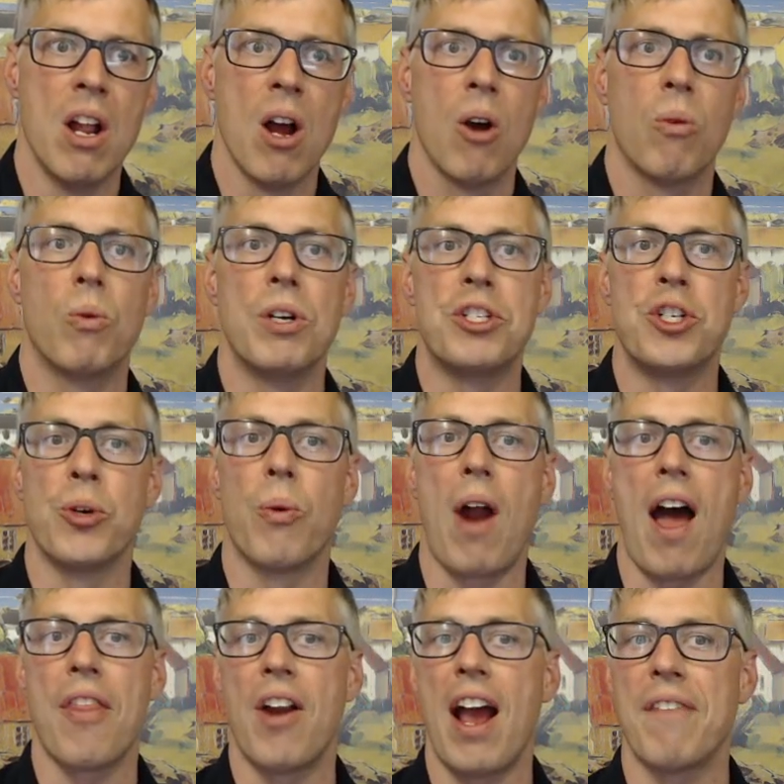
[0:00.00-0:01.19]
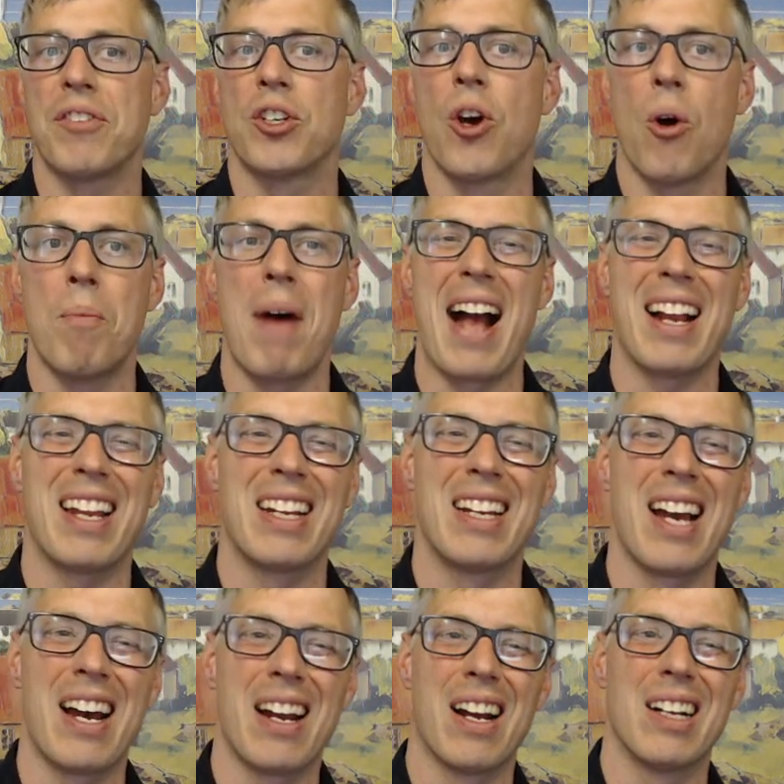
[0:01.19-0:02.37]
would you rather have to go back and
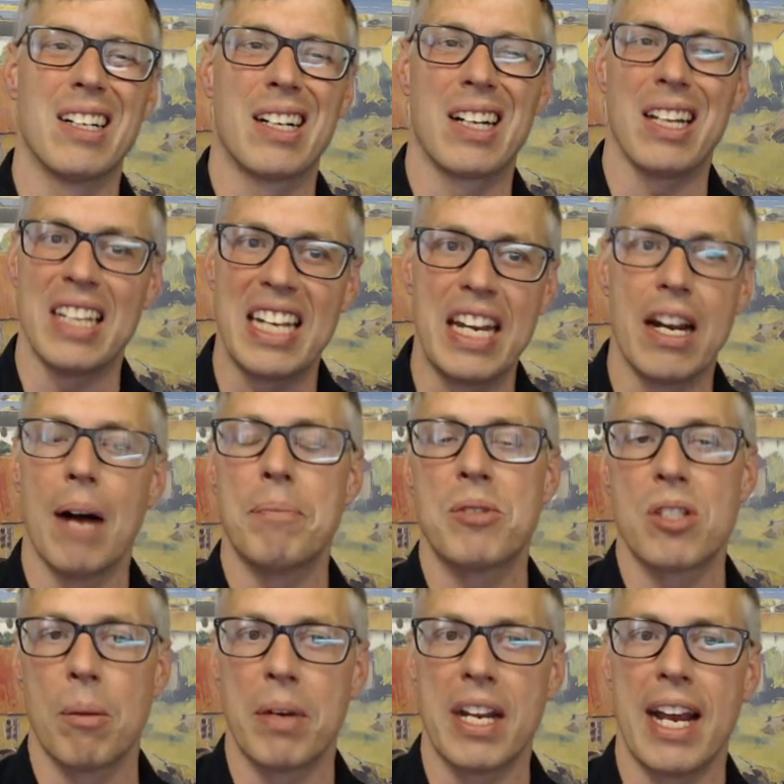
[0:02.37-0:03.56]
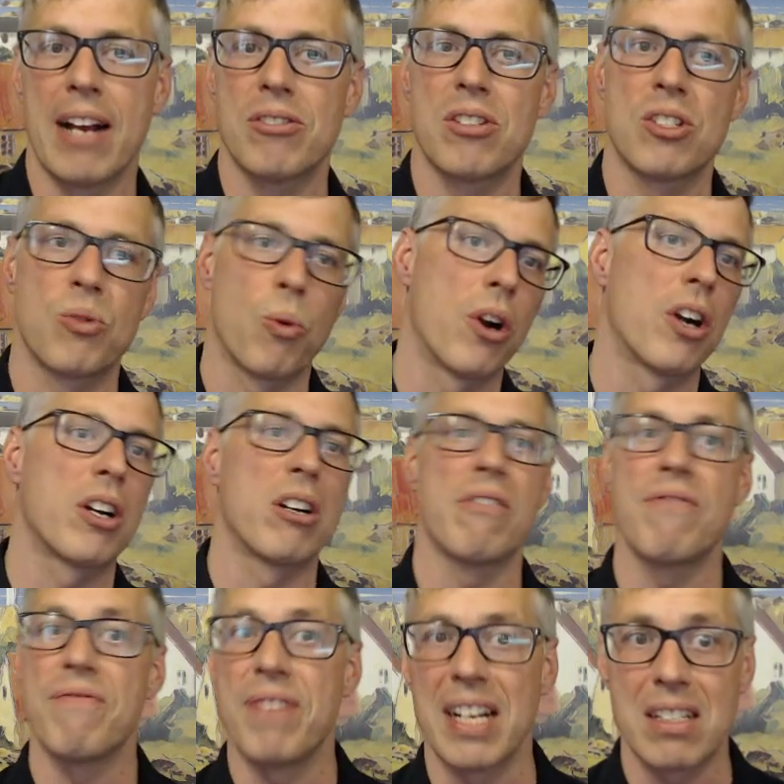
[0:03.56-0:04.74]
kind of clean up somebody else's work or
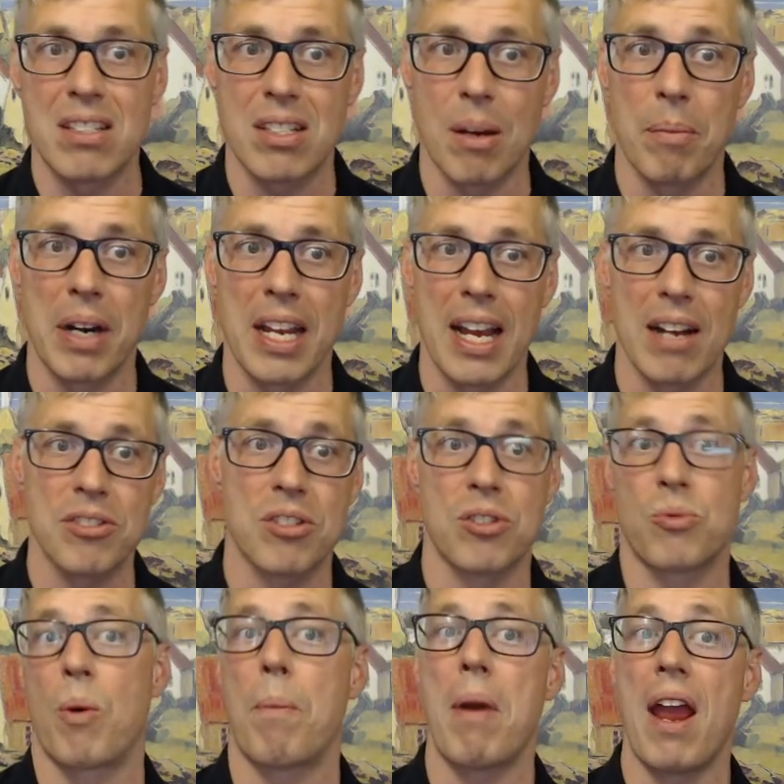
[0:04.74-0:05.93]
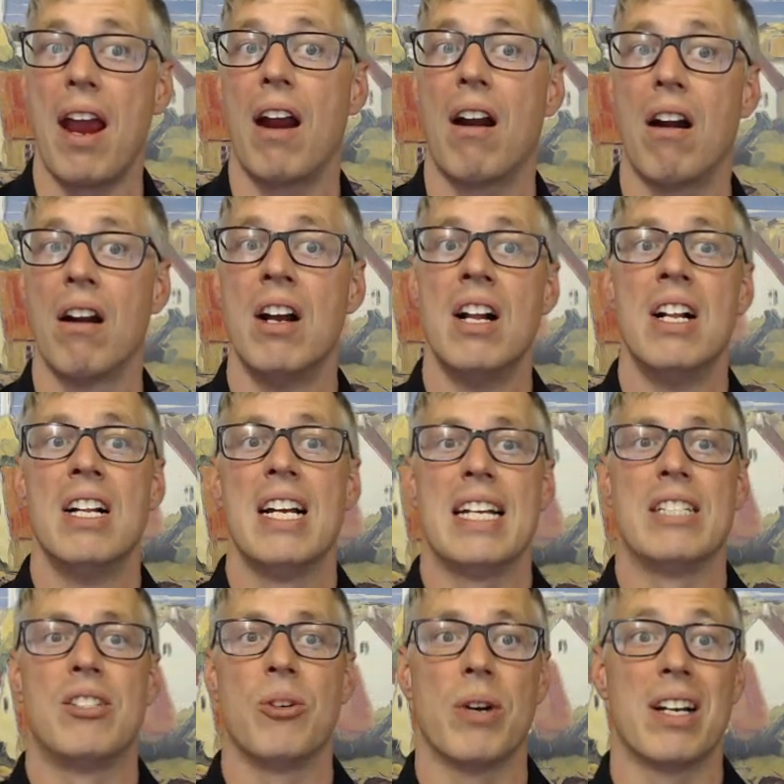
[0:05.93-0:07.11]
fix somebody else's repair
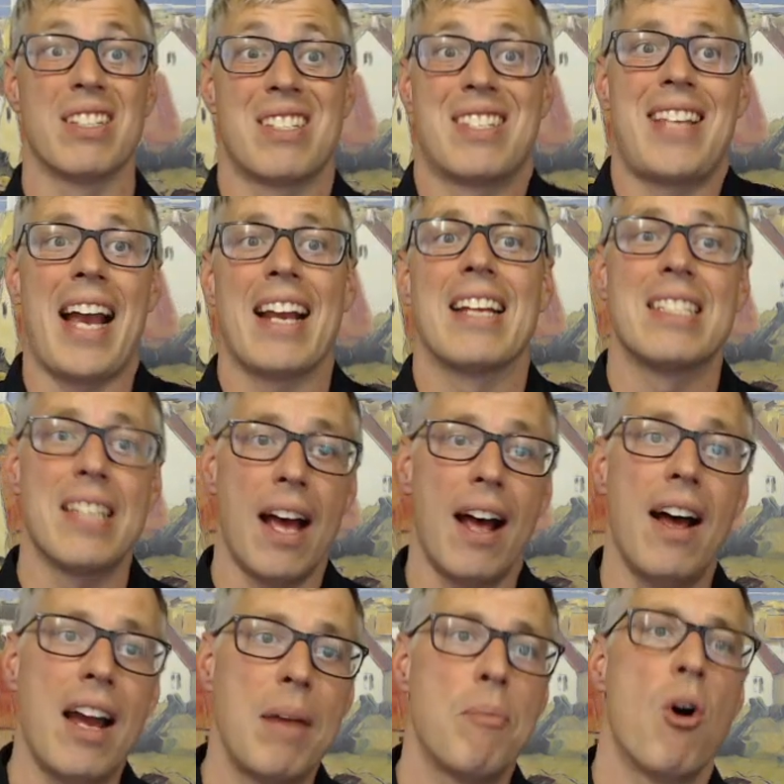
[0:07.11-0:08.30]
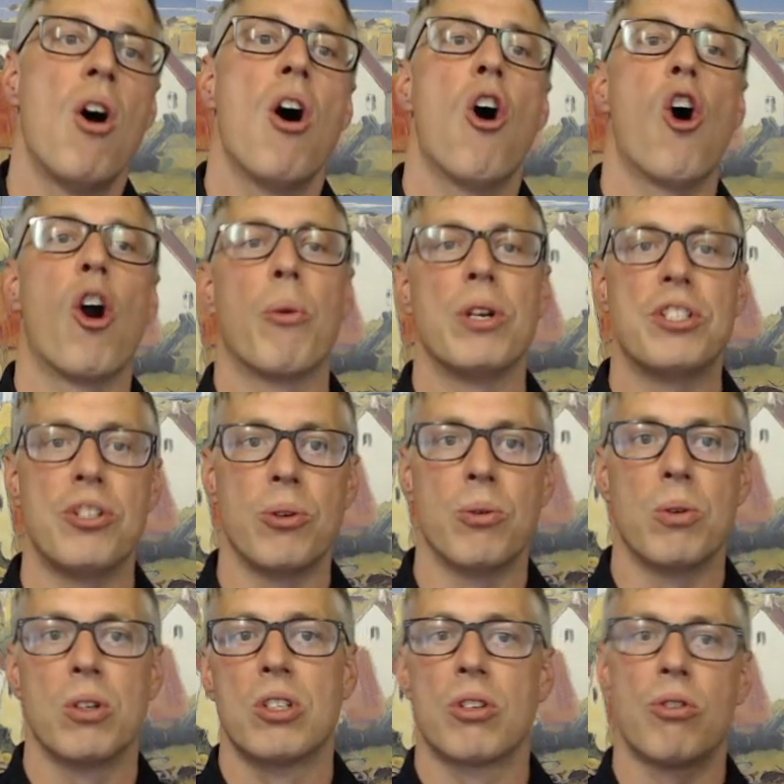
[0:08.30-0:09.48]
and do it a second time? Or would you
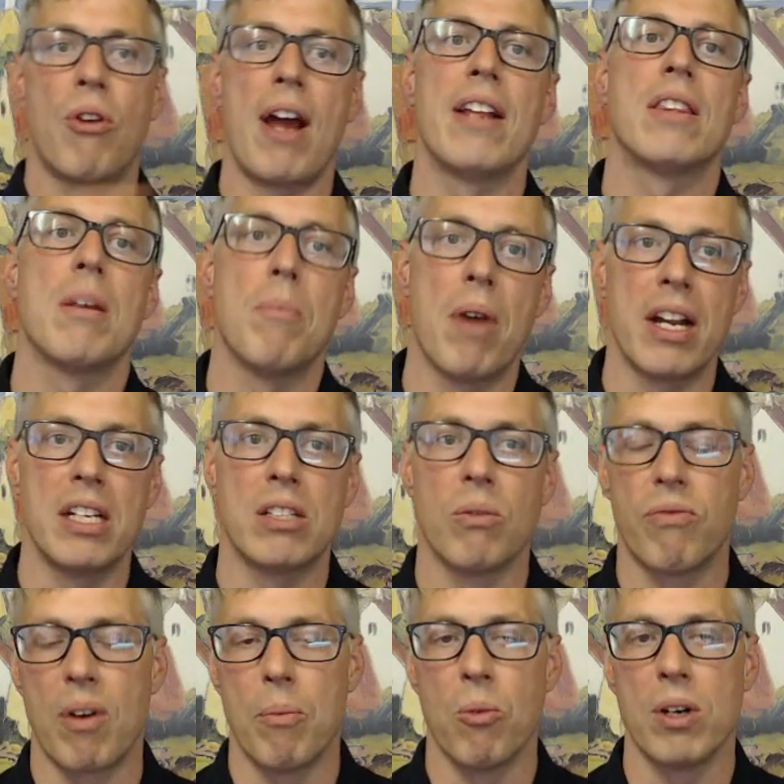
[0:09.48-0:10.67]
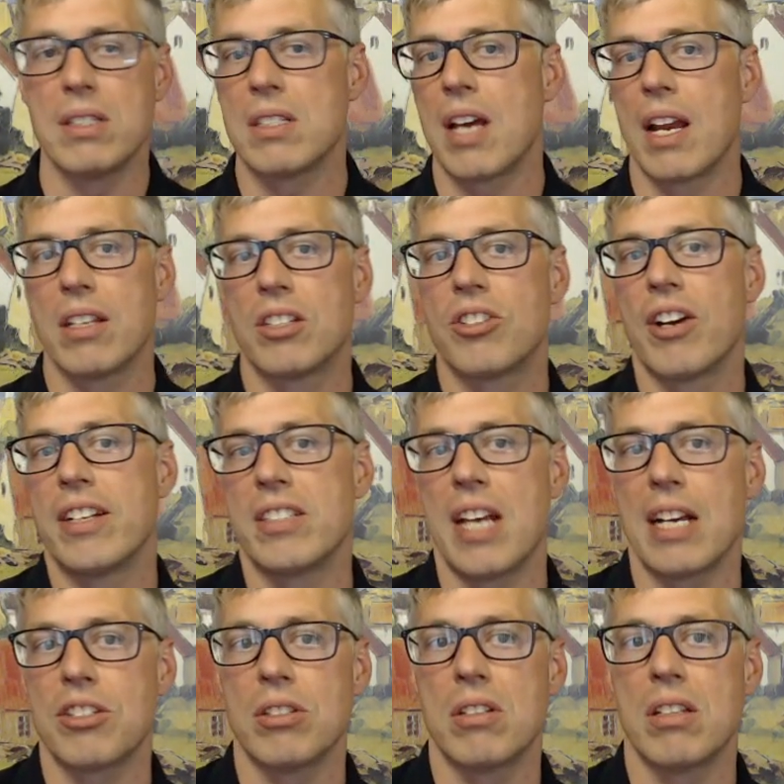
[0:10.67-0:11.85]
credit the money from one side of the
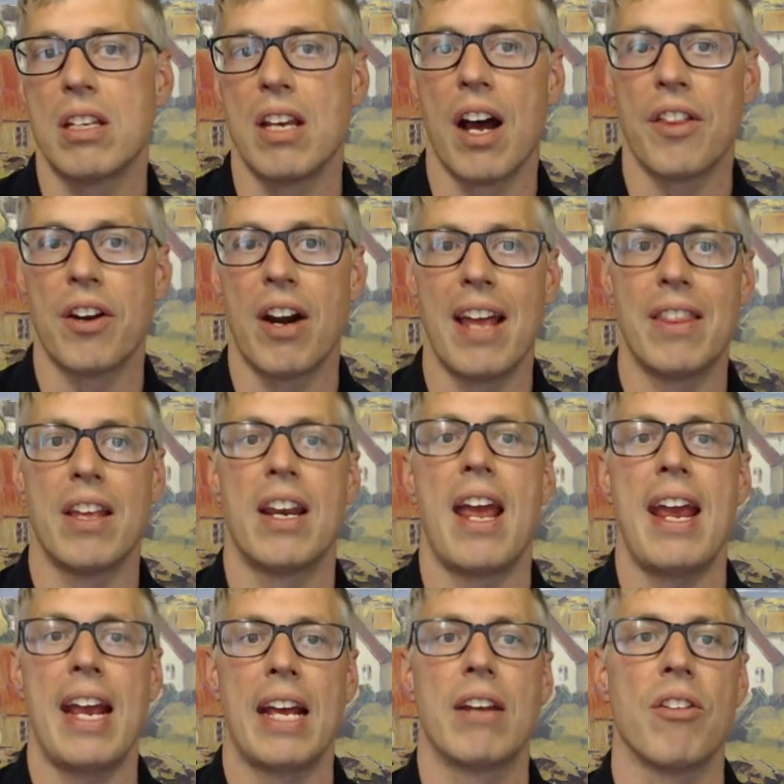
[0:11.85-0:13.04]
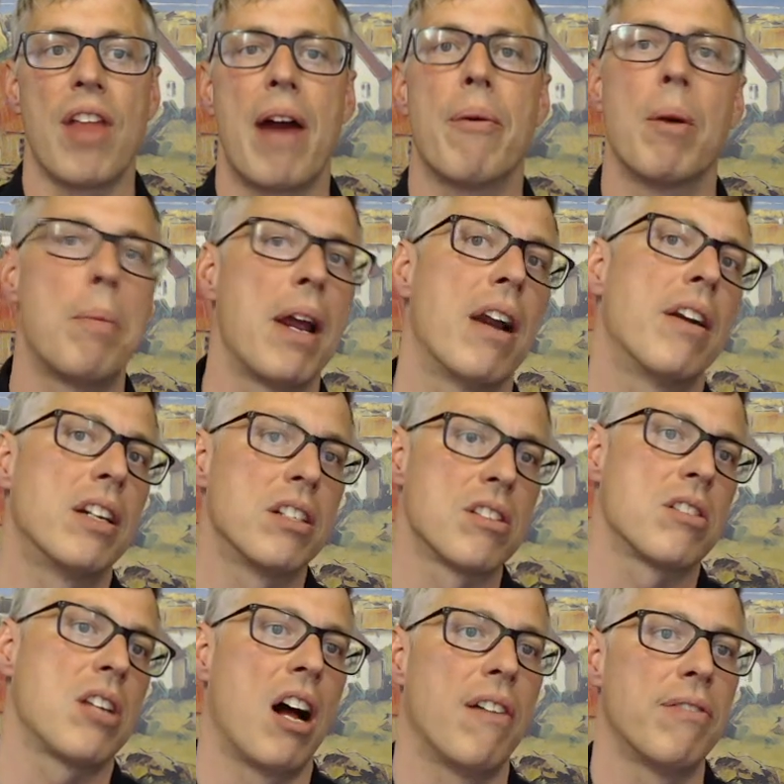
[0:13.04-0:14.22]
transaction to the other and then handle that repair
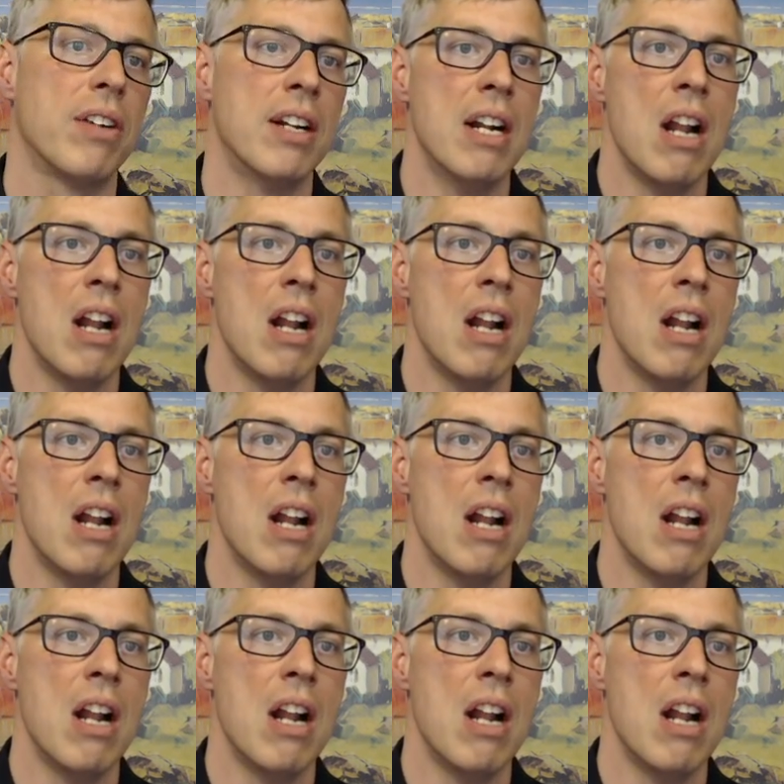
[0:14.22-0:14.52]
yourself?